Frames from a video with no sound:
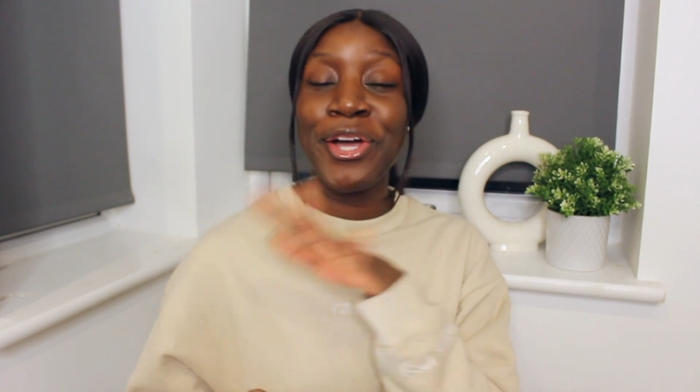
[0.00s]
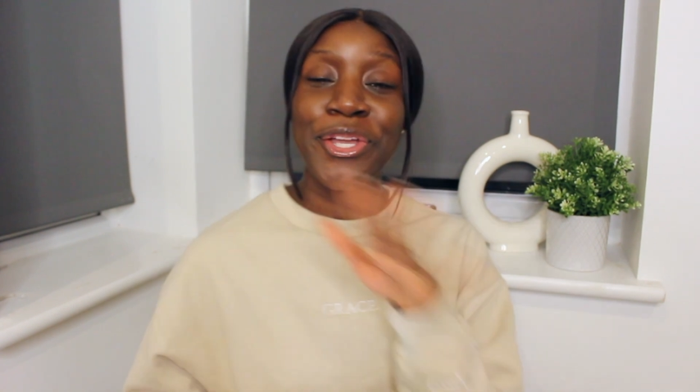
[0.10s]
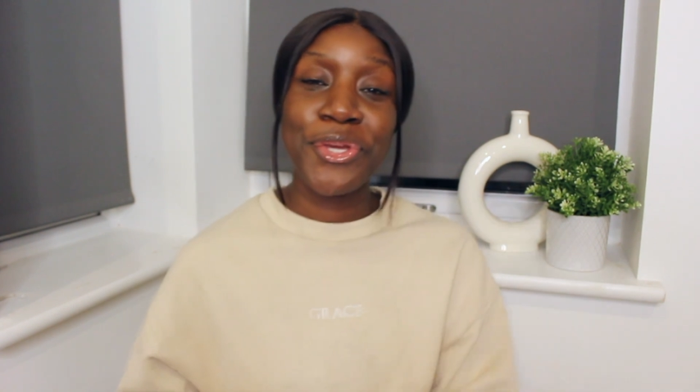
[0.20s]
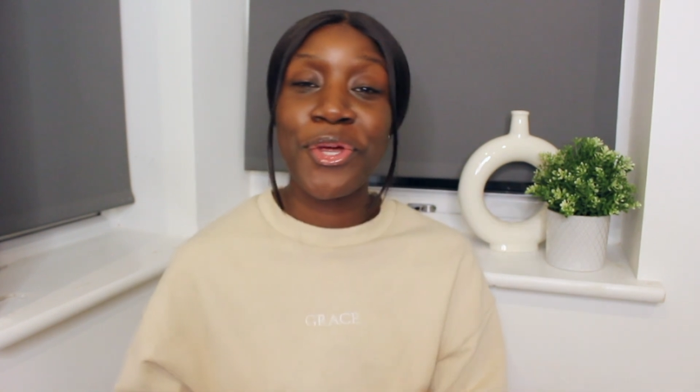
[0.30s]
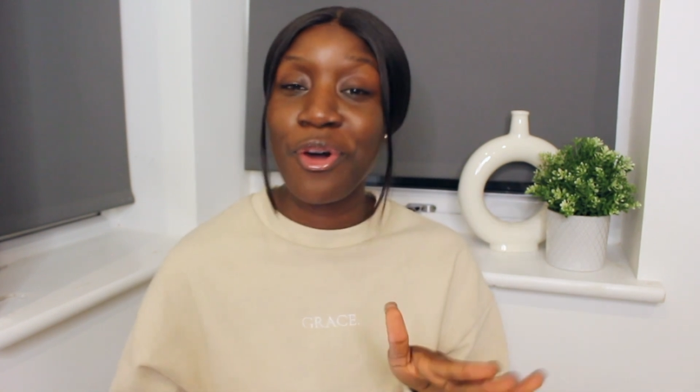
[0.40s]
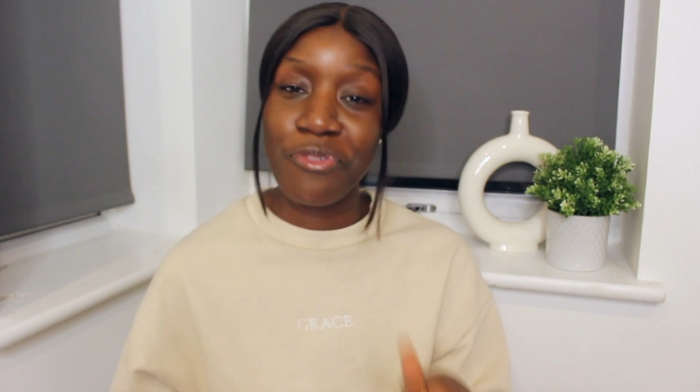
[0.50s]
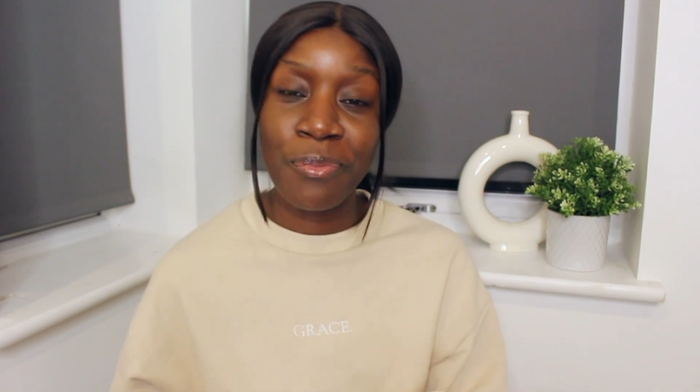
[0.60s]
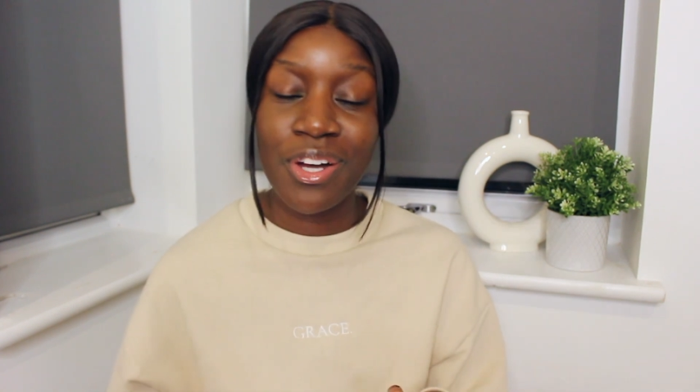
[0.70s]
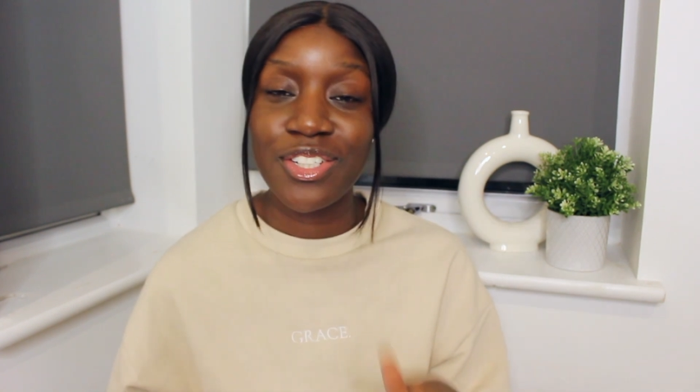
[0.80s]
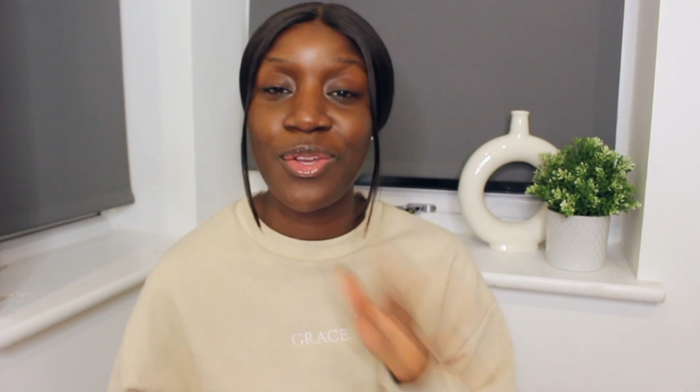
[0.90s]
You don't offer
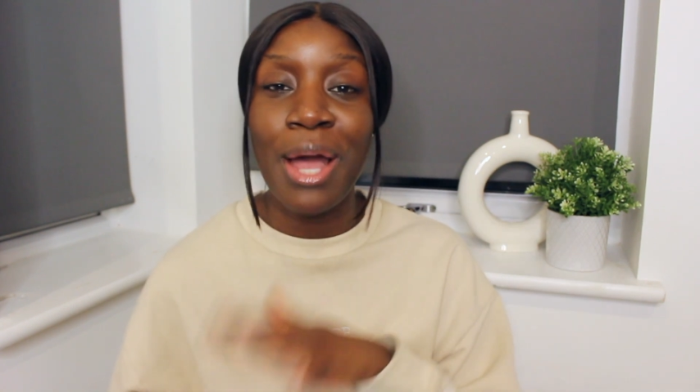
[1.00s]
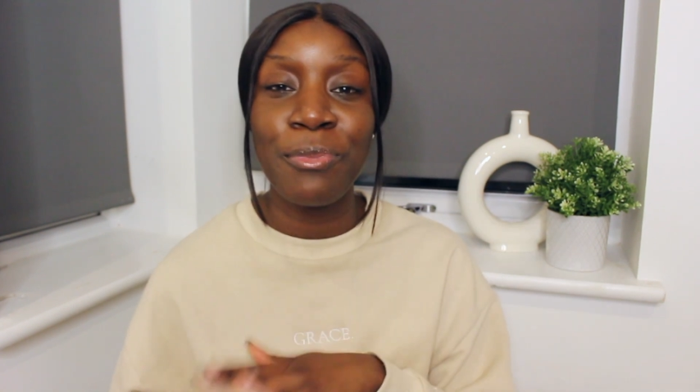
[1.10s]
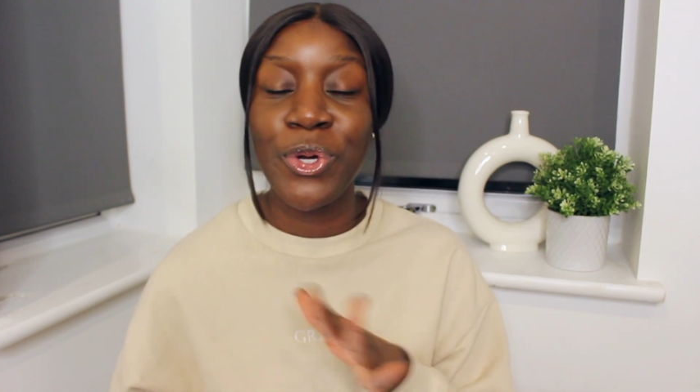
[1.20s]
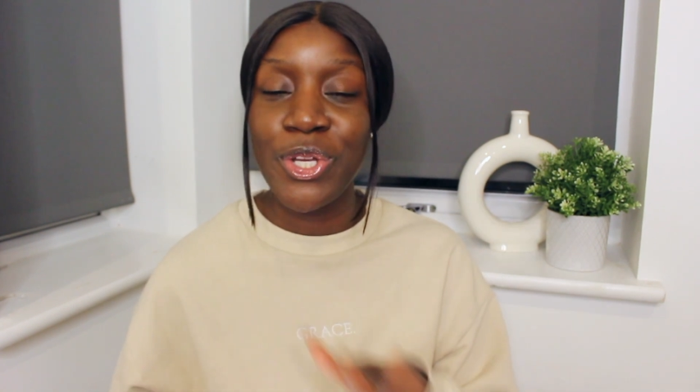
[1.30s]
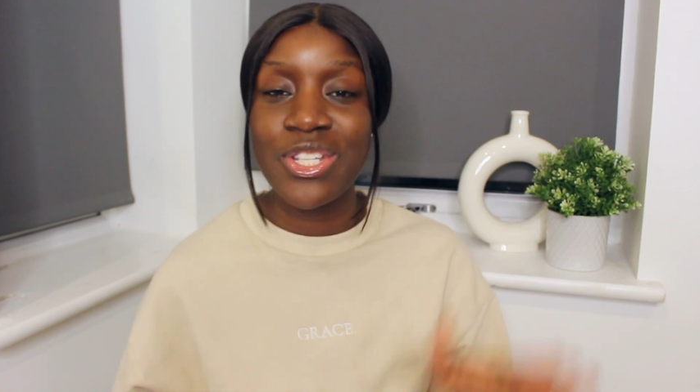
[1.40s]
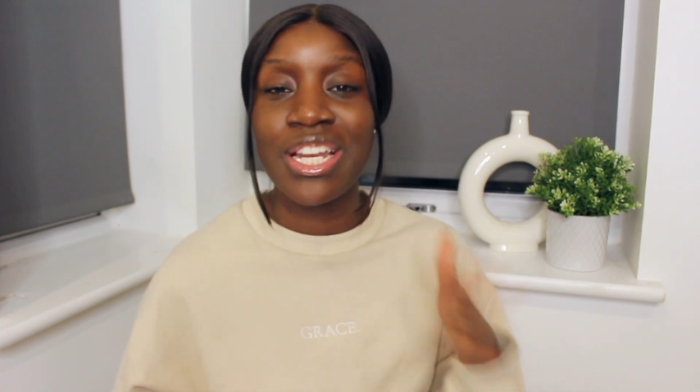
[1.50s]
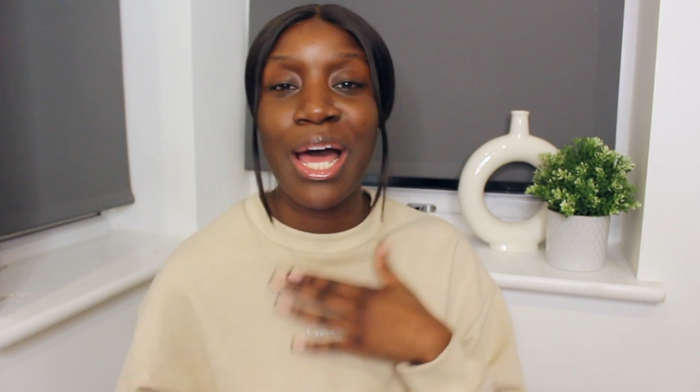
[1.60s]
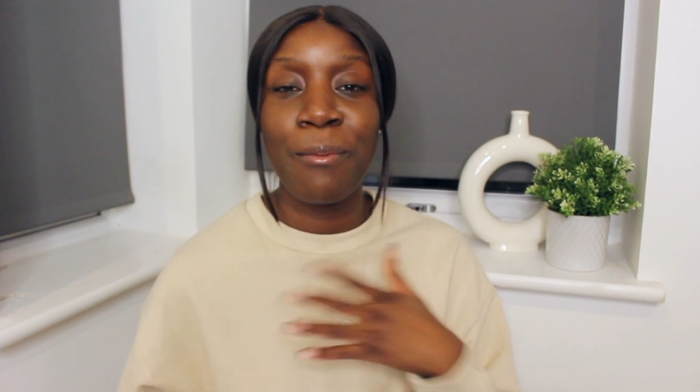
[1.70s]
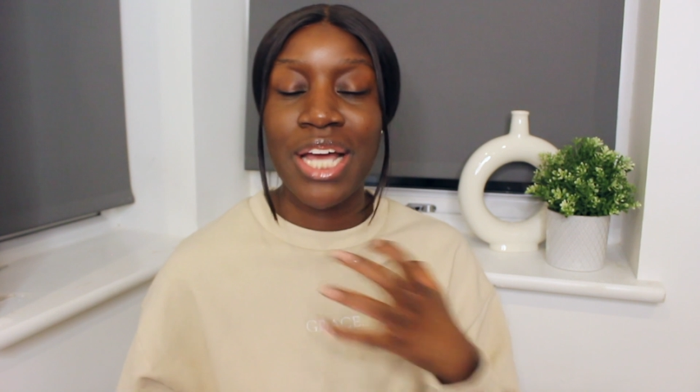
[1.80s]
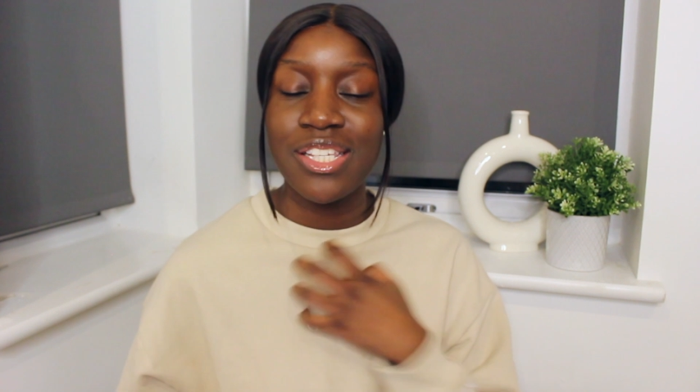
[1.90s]
much, so I'm not going to
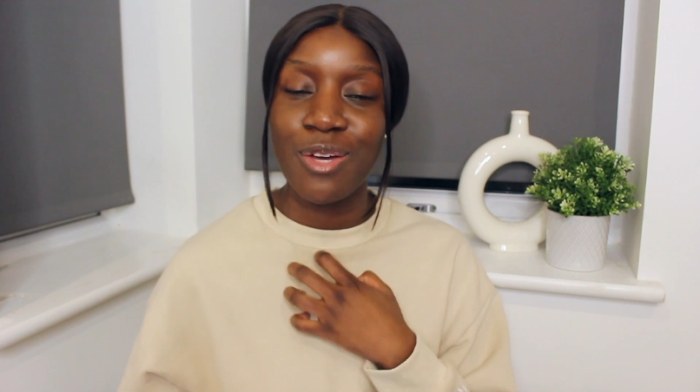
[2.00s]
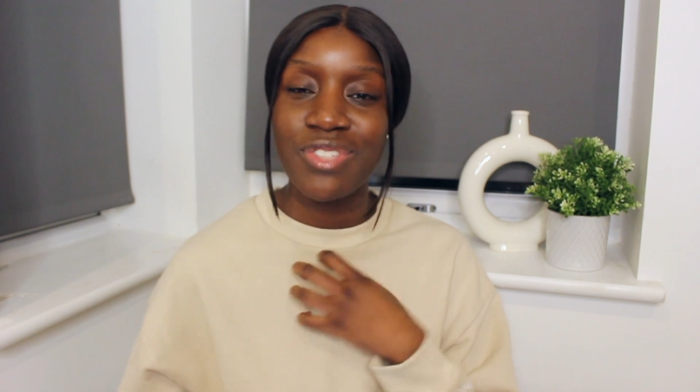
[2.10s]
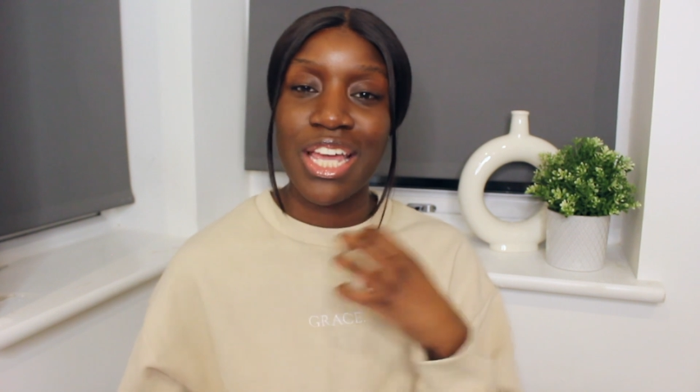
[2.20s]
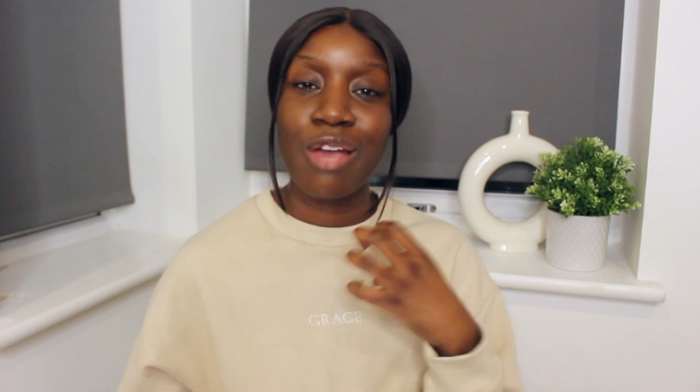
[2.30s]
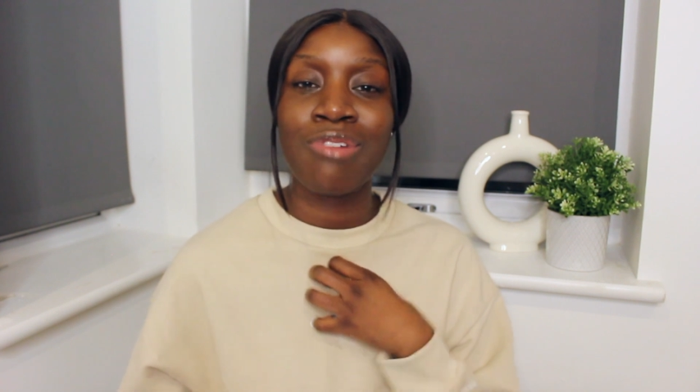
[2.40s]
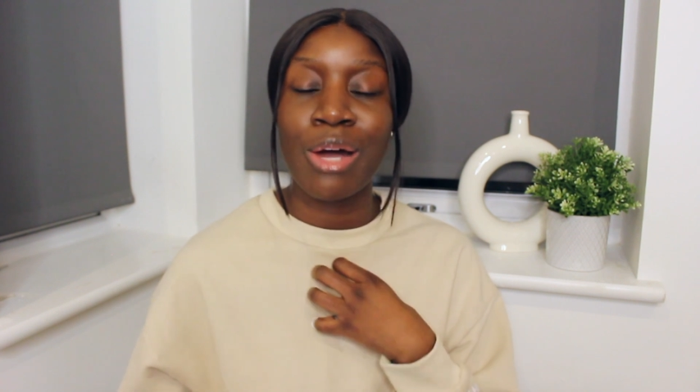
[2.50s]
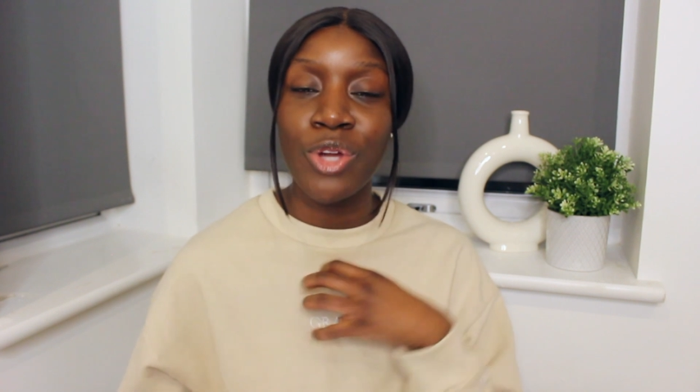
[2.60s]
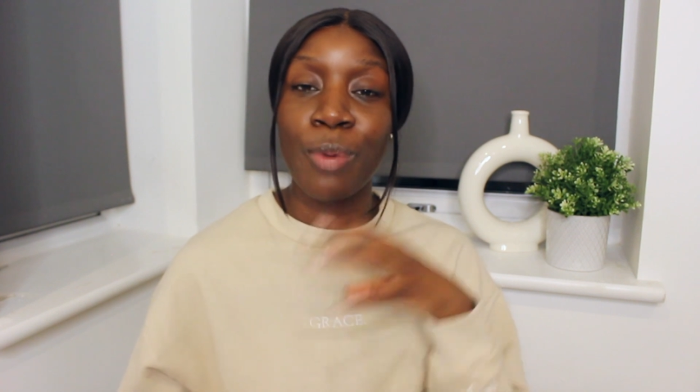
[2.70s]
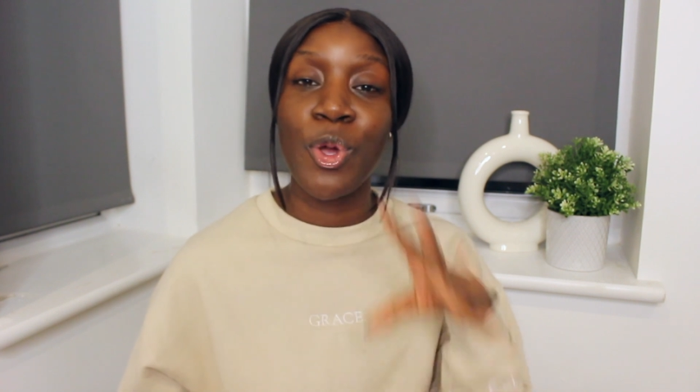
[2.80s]
allow myself to get riled up